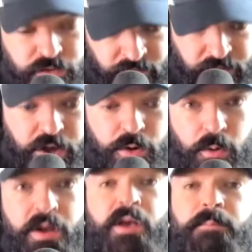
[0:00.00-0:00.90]
to
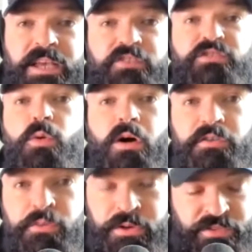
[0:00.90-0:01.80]
you because you
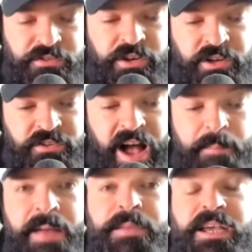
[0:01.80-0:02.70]
are doing such a good
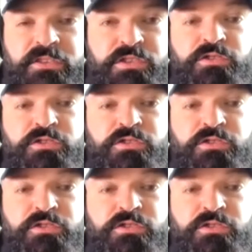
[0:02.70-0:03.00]
job and because